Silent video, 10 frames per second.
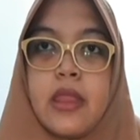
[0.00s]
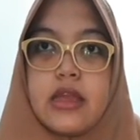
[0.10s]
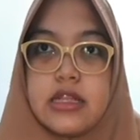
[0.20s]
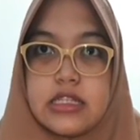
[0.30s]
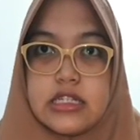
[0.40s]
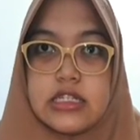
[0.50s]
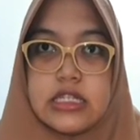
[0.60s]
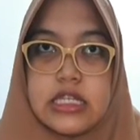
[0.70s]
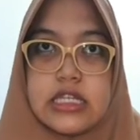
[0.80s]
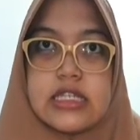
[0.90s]
The third
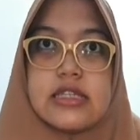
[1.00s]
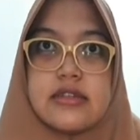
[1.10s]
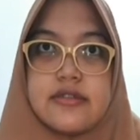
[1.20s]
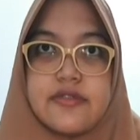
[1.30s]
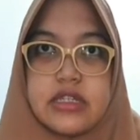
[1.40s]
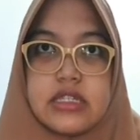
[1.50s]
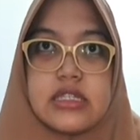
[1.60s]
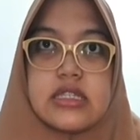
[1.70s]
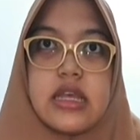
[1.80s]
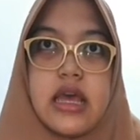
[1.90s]
is
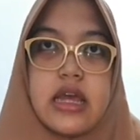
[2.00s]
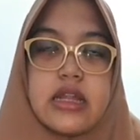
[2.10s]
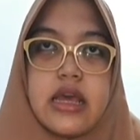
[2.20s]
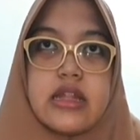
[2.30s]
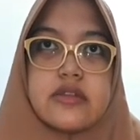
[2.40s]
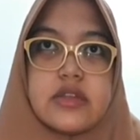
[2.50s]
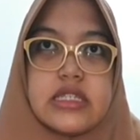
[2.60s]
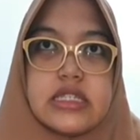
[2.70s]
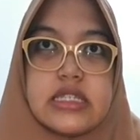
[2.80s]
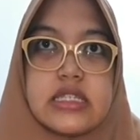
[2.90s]
reveals and
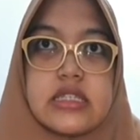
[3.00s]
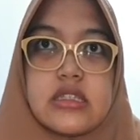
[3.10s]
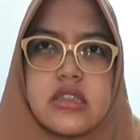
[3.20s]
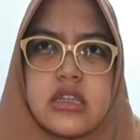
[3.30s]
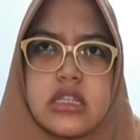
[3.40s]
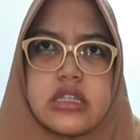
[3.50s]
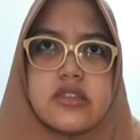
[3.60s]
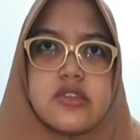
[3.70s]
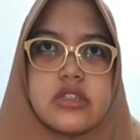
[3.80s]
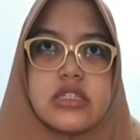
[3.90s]
enriches the
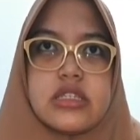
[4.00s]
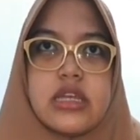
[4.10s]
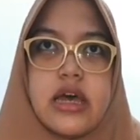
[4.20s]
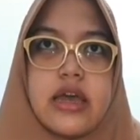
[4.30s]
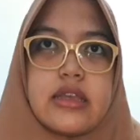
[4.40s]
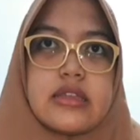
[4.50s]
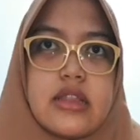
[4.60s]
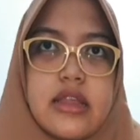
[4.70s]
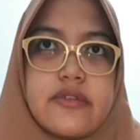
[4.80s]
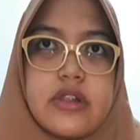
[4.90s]
students'
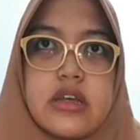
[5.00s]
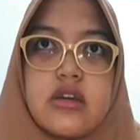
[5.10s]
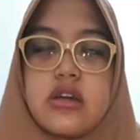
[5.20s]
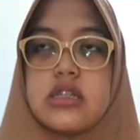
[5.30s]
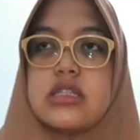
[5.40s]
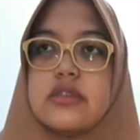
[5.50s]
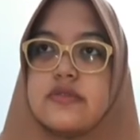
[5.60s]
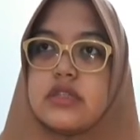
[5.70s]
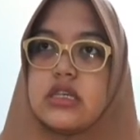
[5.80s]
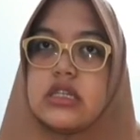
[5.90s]
high-level cognitive
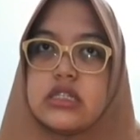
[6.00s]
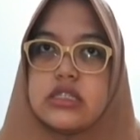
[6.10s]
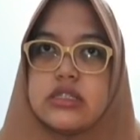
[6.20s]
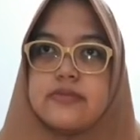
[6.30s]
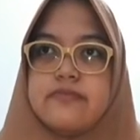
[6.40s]
skills.